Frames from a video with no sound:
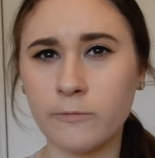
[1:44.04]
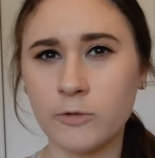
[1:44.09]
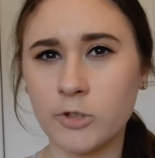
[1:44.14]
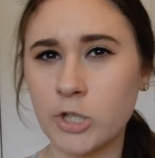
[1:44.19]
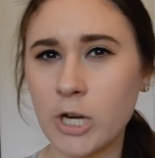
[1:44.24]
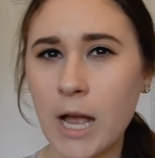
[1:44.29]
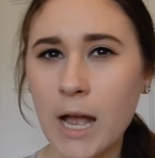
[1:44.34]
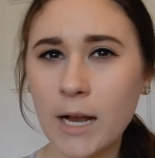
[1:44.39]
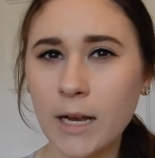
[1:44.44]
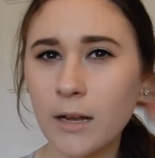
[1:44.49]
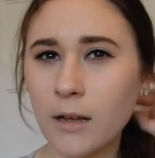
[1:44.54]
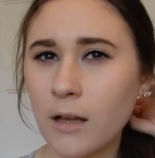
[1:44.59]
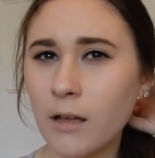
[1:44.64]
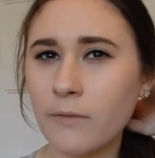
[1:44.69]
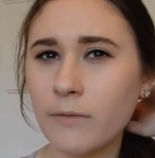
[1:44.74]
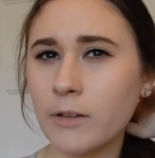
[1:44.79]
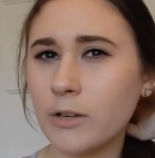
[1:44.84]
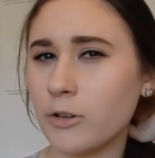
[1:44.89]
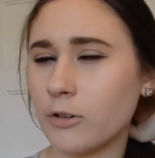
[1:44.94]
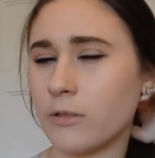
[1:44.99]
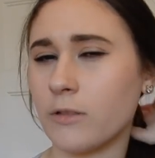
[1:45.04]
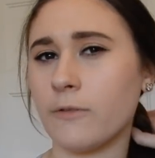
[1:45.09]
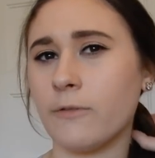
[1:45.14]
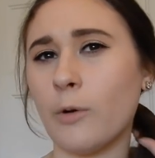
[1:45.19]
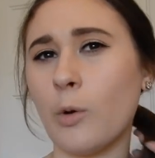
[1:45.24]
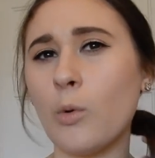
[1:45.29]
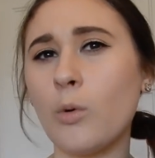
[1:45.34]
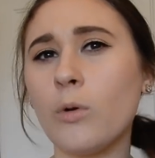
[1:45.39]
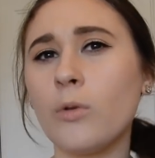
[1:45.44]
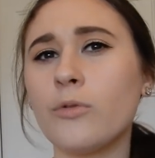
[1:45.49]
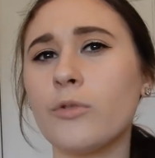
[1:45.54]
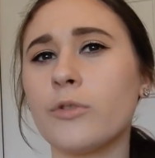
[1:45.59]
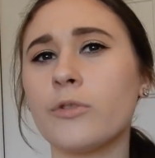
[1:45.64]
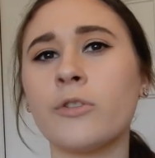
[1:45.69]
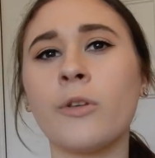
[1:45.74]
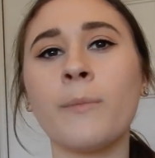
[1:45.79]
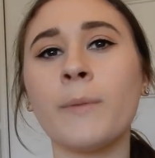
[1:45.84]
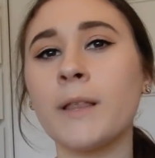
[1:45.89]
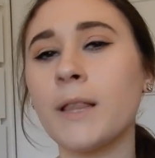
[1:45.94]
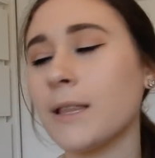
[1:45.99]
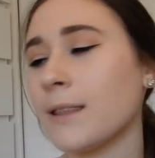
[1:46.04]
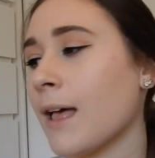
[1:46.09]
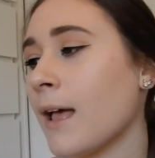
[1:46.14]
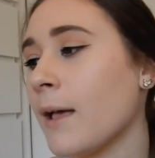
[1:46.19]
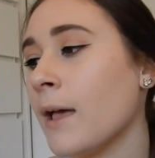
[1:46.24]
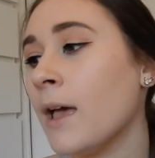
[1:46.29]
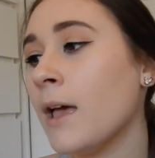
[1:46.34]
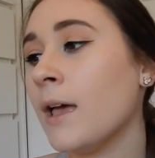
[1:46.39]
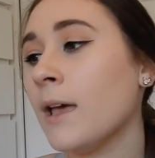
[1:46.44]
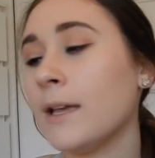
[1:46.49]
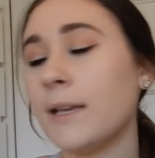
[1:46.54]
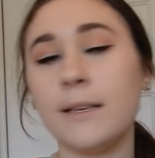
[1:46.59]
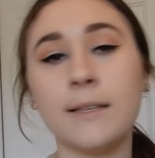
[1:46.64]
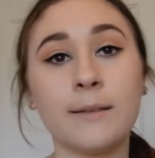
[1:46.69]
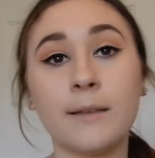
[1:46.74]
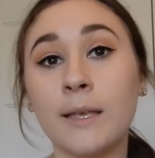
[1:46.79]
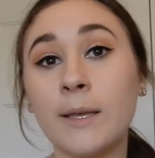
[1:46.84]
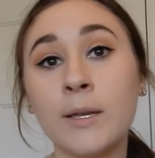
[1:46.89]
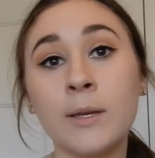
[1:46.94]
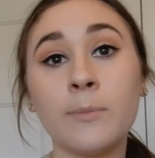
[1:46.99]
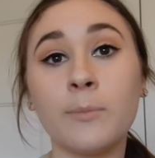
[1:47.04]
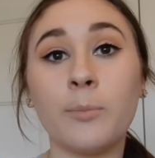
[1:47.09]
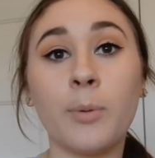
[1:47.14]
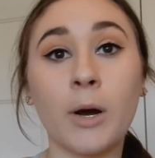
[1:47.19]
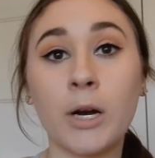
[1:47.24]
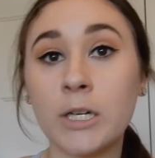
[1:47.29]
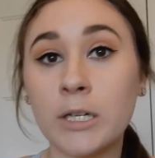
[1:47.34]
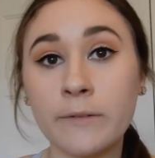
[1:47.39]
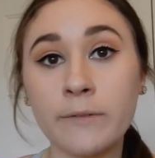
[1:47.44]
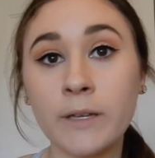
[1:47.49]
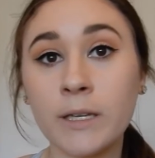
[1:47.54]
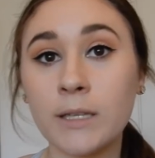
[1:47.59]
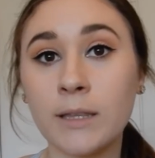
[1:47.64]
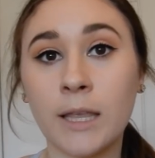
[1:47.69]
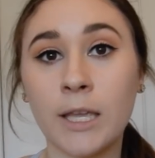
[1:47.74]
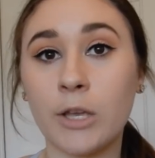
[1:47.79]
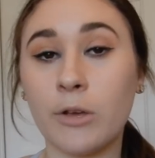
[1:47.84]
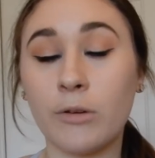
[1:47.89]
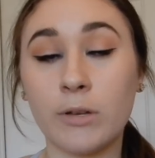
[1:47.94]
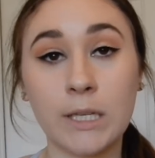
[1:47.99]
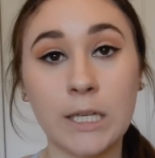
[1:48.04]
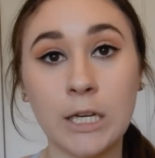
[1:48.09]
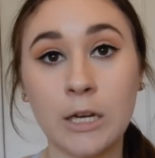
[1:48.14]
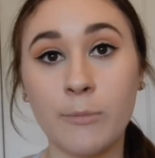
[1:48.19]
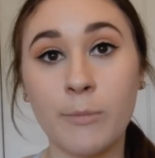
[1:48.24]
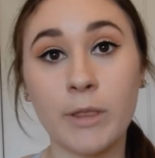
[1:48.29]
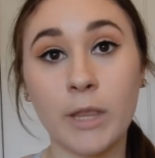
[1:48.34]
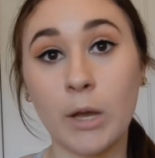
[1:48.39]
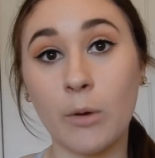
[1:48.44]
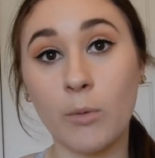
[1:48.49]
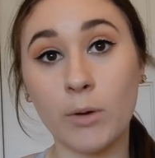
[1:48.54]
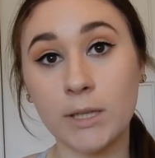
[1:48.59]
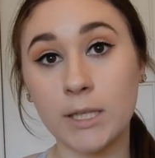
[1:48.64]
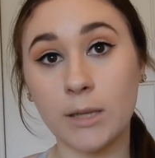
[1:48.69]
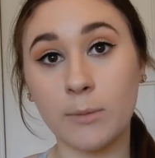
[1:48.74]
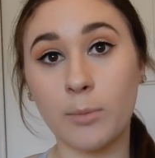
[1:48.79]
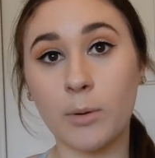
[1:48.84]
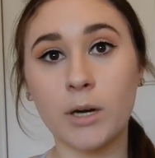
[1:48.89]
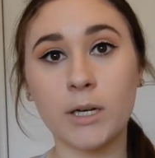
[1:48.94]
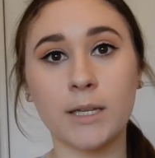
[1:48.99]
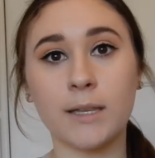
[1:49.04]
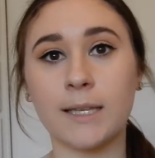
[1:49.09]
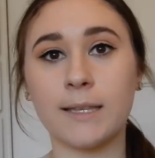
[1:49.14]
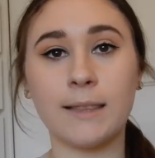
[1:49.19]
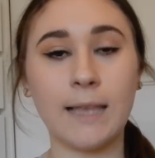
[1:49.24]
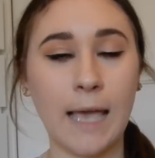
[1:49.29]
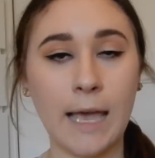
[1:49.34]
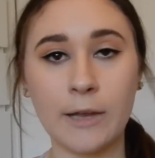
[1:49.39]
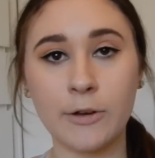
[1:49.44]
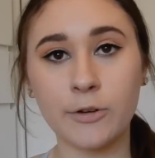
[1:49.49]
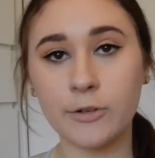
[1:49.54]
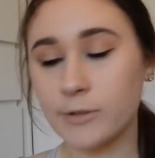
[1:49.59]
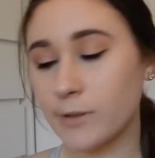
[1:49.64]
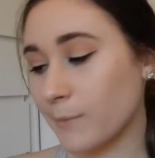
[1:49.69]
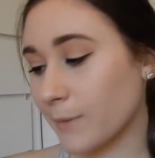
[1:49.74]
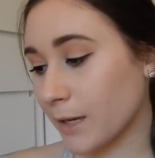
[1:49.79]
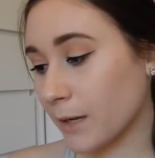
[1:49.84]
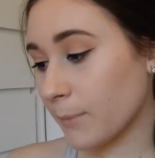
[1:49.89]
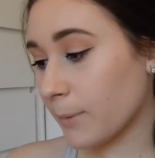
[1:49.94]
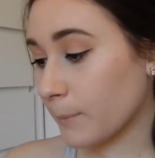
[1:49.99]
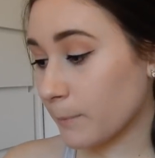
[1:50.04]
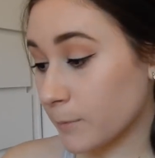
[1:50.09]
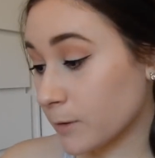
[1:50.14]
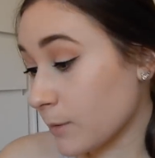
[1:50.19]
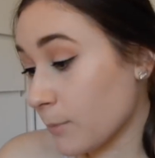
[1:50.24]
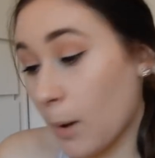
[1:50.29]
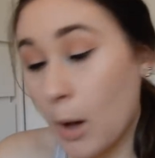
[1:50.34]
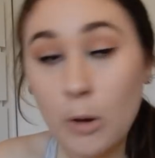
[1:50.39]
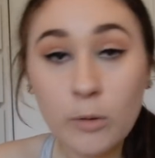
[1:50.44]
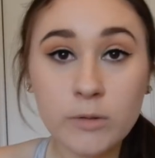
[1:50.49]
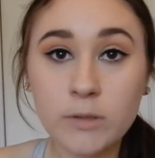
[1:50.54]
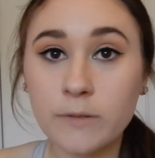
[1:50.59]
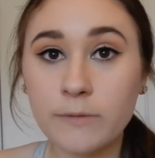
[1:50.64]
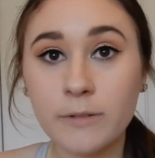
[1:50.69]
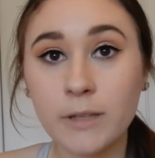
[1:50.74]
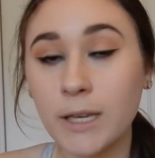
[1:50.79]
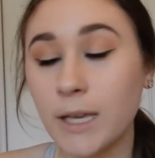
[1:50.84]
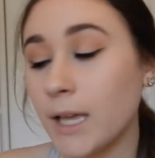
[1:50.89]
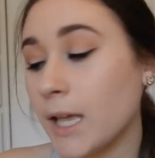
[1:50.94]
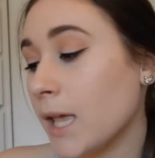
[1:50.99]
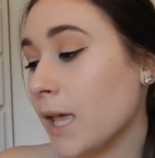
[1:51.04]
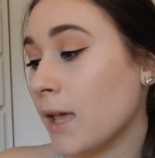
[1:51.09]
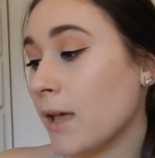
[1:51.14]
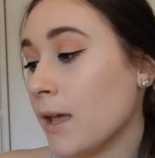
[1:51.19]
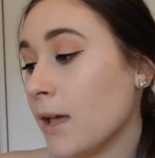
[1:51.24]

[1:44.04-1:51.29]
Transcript: track of it, or the vocals or something like that. He's in part of it, like you can hear him in like one little part, like the end or something, supposedly.